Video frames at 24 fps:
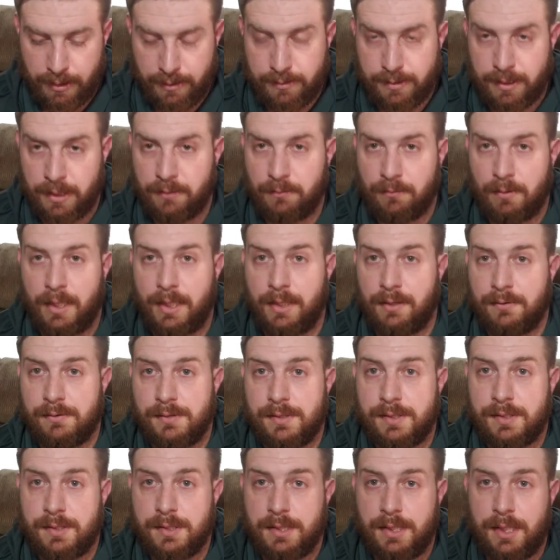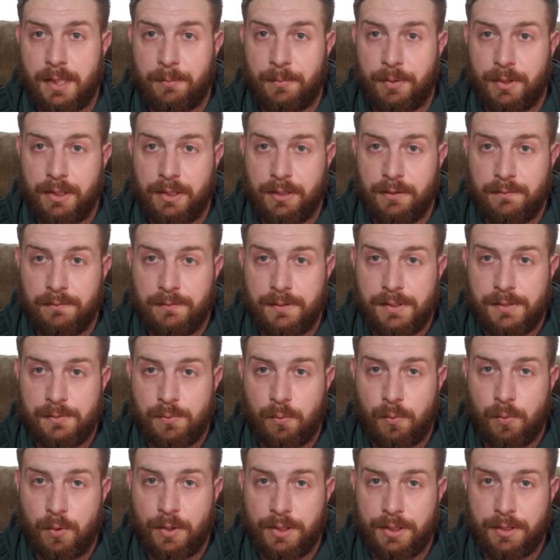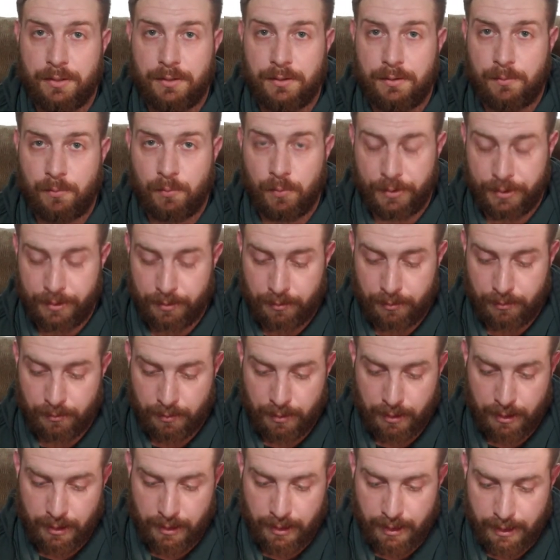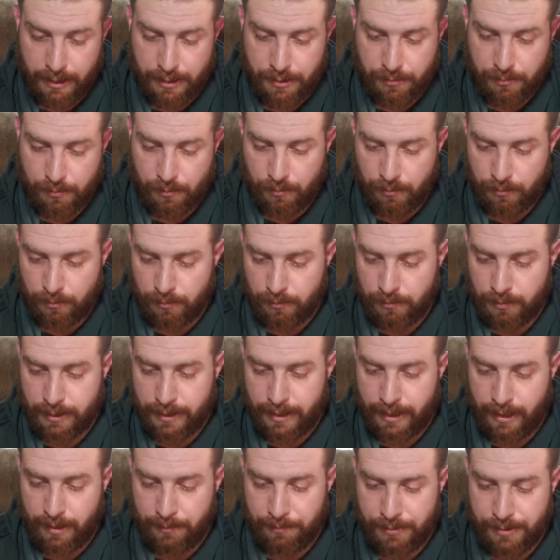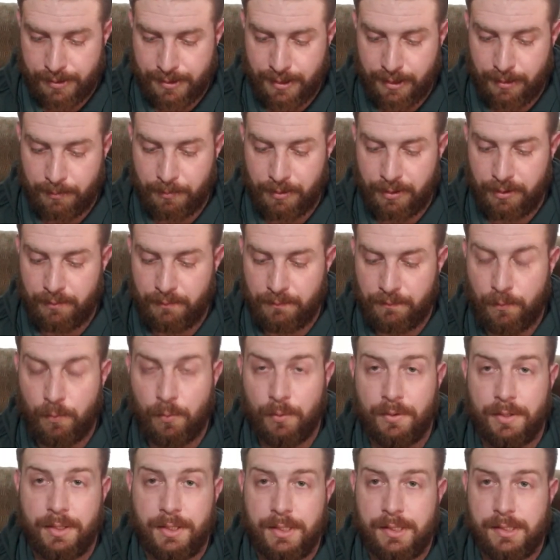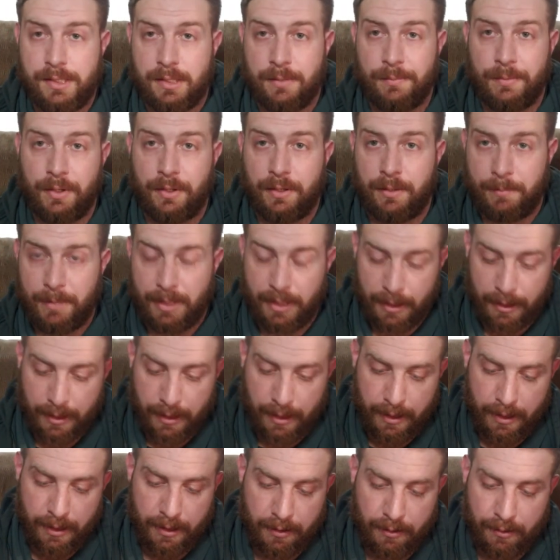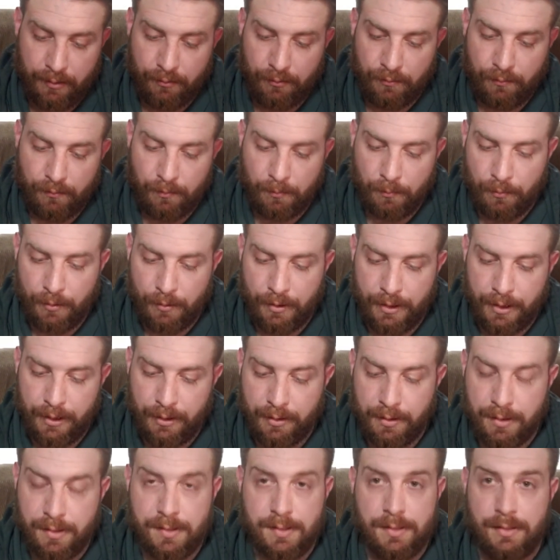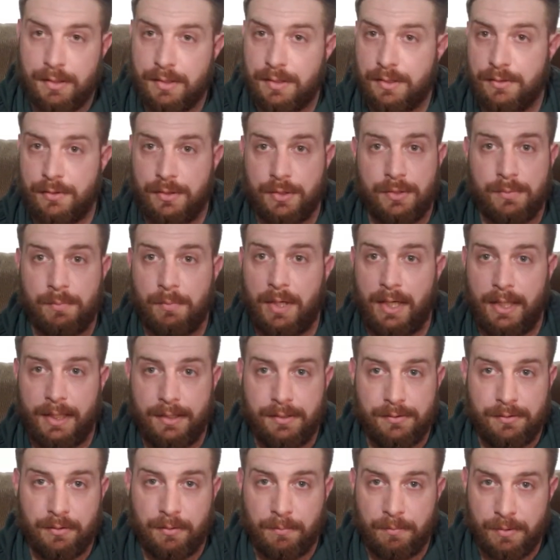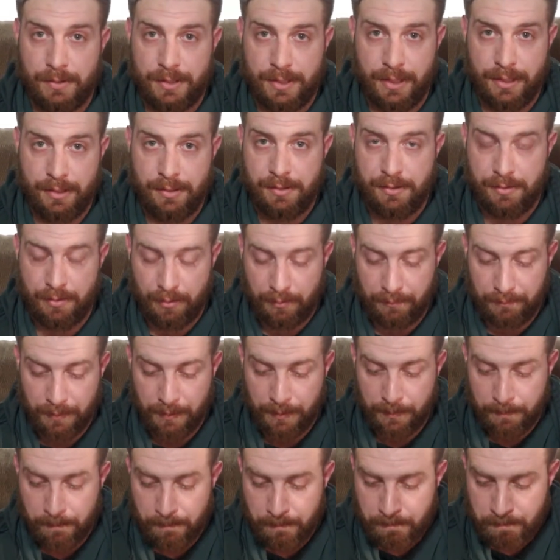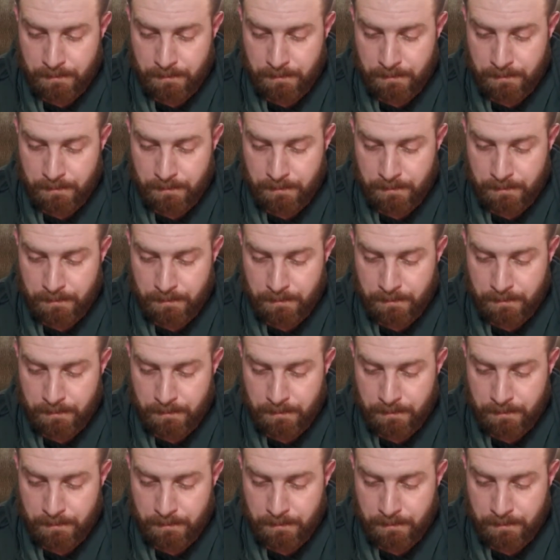10 rounds, I believe, is what the actual cap is going to be for the semi-automatic handguns from reading this. This is just my interpretation of it.